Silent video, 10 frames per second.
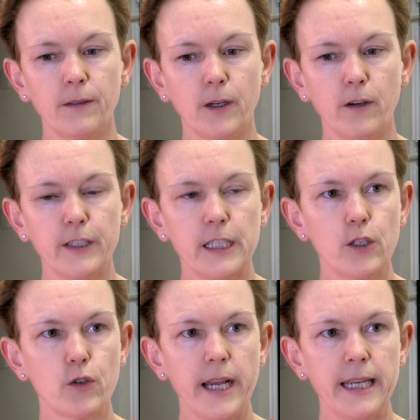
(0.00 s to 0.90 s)
Obviously
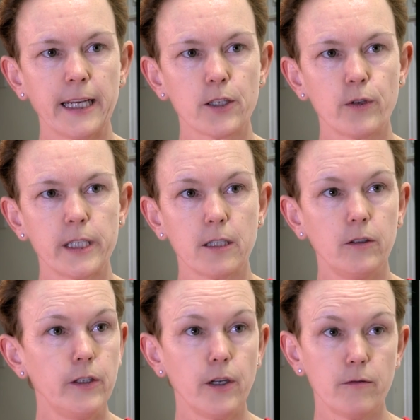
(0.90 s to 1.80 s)
training is
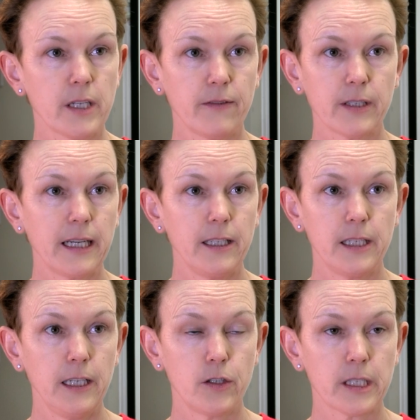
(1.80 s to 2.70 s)
critical. You don't have to get your
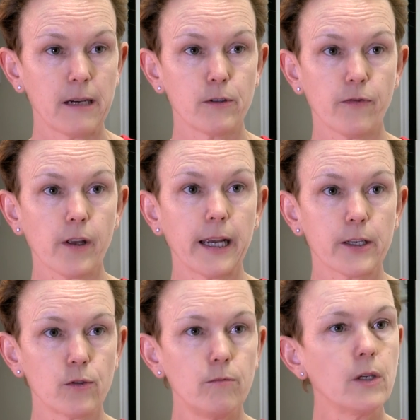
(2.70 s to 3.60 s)
teachers out of the classroom.